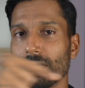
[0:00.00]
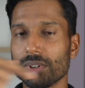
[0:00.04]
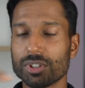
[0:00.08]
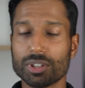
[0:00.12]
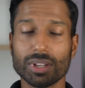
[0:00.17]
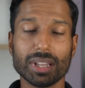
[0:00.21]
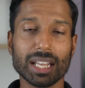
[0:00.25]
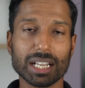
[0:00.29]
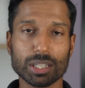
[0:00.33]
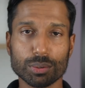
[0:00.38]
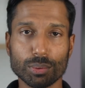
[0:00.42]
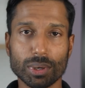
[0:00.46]

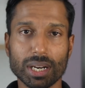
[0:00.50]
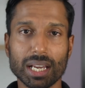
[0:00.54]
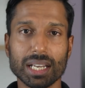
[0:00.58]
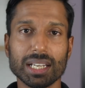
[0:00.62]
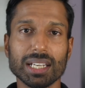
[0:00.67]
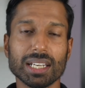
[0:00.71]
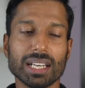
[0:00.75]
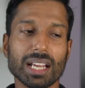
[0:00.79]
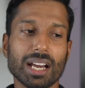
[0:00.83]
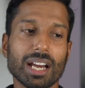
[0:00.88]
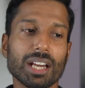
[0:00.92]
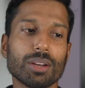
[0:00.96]
So that's what I
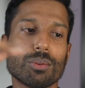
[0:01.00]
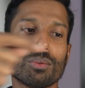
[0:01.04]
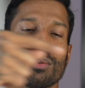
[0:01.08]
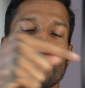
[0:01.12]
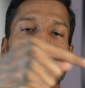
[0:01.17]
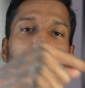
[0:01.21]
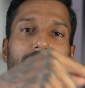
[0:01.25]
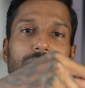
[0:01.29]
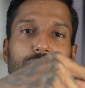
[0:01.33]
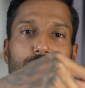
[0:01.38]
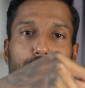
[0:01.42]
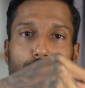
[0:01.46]
did.
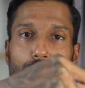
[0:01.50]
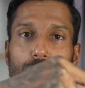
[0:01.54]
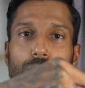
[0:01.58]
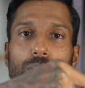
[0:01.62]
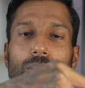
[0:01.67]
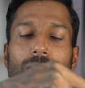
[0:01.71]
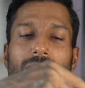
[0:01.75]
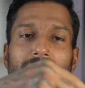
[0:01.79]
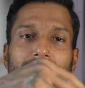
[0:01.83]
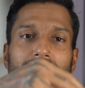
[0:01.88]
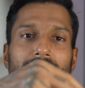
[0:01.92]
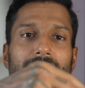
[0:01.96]
I
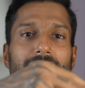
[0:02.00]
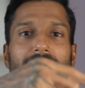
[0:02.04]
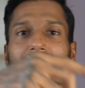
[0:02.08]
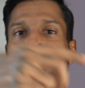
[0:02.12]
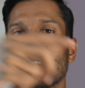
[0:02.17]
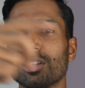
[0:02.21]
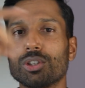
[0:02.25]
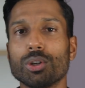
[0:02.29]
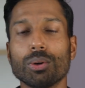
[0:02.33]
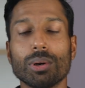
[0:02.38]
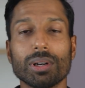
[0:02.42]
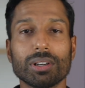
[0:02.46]
drew
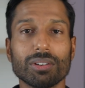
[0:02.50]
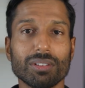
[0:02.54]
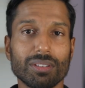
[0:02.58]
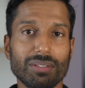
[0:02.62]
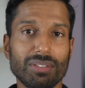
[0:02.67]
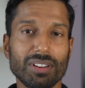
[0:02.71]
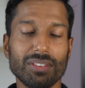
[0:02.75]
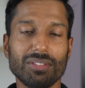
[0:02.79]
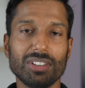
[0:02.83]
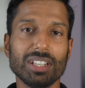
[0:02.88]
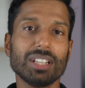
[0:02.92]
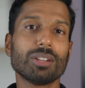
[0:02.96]
like
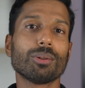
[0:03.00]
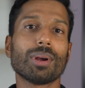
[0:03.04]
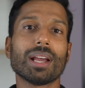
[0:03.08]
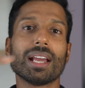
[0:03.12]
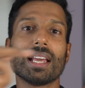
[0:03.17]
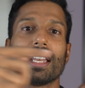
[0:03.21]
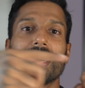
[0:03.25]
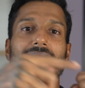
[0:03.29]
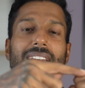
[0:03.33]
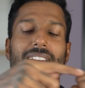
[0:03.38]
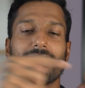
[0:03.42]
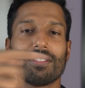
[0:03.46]
250
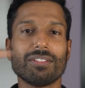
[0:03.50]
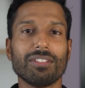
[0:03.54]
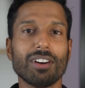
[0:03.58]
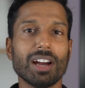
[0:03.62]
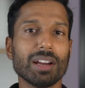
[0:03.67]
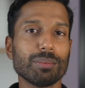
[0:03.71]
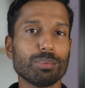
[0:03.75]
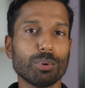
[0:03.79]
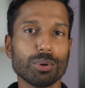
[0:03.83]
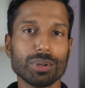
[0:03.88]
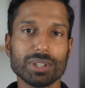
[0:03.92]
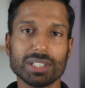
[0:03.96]
grand at
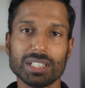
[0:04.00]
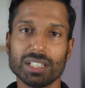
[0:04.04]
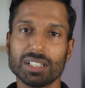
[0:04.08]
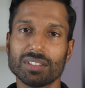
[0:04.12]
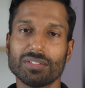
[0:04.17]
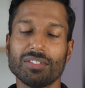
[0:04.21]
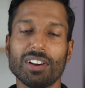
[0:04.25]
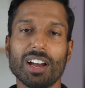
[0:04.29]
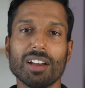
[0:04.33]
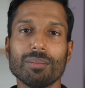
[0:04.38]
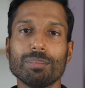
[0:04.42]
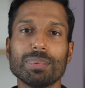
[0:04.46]

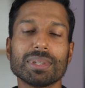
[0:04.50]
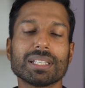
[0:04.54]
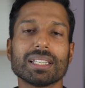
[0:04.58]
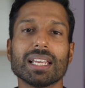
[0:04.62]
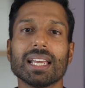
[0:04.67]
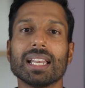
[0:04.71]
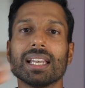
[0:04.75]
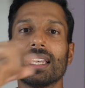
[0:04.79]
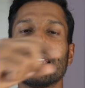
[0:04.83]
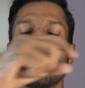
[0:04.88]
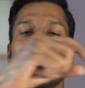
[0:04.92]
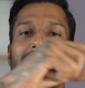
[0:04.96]

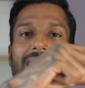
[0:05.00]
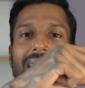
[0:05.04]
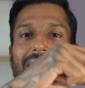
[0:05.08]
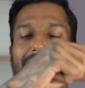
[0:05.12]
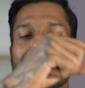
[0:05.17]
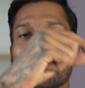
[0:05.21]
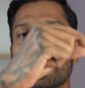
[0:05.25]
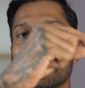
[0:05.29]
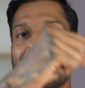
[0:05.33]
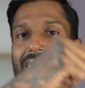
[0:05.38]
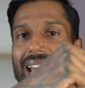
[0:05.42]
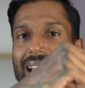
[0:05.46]
5.65%,
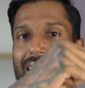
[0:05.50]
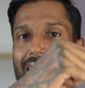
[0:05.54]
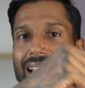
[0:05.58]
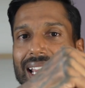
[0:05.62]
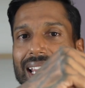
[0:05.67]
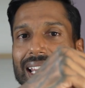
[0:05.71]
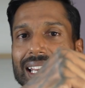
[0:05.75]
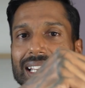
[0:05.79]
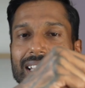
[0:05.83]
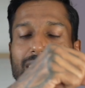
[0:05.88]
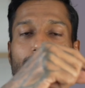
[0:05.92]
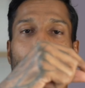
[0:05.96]
and
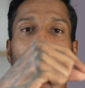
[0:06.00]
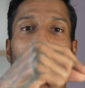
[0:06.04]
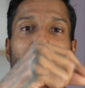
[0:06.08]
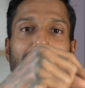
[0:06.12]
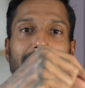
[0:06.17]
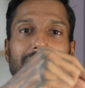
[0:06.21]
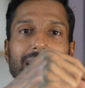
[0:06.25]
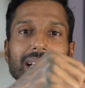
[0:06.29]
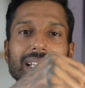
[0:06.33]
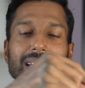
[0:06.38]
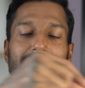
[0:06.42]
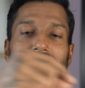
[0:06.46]
the
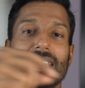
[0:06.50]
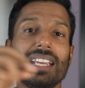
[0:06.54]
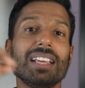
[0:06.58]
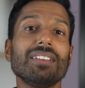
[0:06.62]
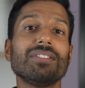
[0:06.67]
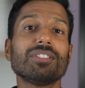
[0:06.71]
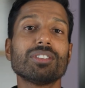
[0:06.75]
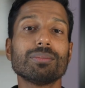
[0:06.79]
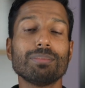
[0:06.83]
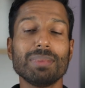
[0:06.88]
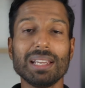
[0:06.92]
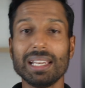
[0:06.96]
bank
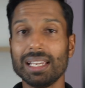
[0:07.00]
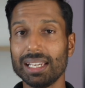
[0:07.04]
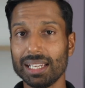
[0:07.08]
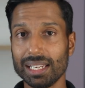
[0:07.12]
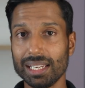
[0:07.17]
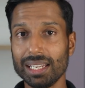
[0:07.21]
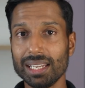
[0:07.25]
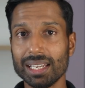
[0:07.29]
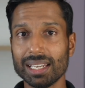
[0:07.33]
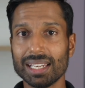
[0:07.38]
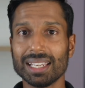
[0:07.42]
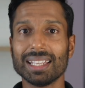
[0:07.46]
gives
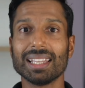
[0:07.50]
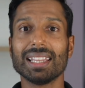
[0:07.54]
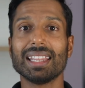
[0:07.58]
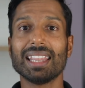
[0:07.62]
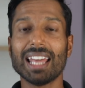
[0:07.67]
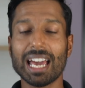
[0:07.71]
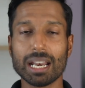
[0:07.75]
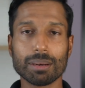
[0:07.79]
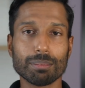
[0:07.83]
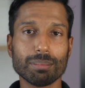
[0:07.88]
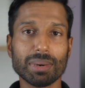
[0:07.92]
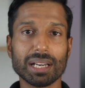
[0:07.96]
me
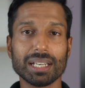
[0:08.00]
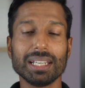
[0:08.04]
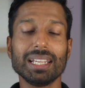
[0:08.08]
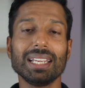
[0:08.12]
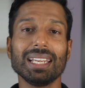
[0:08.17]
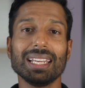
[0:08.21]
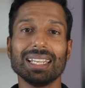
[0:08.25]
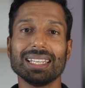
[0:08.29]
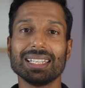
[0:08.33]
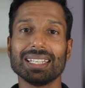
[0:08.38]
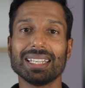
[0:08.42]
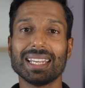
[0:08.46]
that money
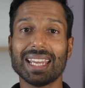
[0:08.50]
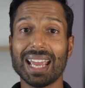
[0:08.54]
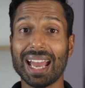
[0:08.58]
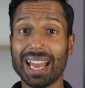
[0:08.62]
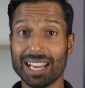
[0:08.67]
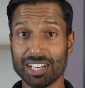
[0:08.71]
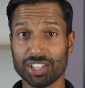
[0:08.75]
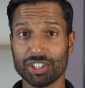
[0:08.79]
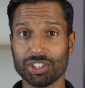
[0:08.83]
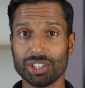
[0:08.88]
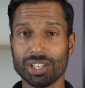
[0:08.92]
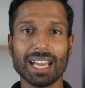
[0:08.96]
in
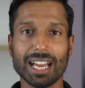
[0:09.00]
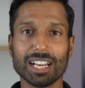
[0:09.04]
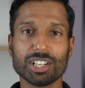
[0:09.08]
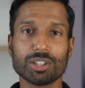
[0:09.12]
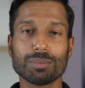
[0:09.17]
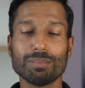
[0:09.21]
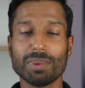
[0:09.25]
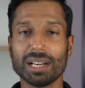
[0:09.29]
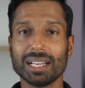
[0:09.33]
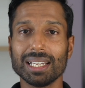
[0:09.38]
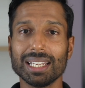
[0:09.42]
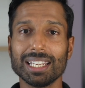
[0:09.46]
cash
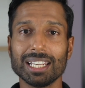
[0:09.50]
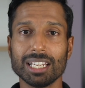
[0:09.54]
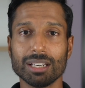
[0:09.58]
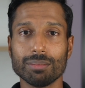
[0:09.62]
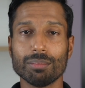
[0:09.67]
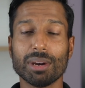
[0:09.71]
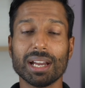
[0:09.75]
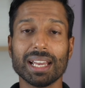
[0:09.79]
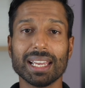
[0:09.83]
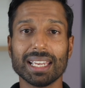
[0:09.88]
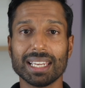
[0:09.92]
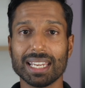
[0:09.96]
money in
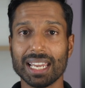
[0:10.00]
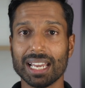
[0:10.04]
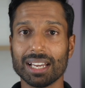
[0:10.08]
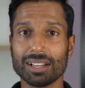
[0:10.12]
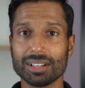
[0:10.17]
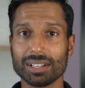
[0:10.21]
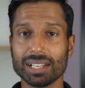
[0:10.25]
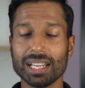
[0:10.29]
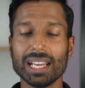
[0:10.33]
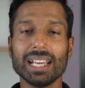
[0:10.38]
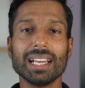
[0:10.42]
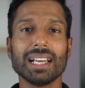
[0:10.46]
my
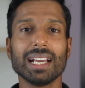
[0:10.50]
account.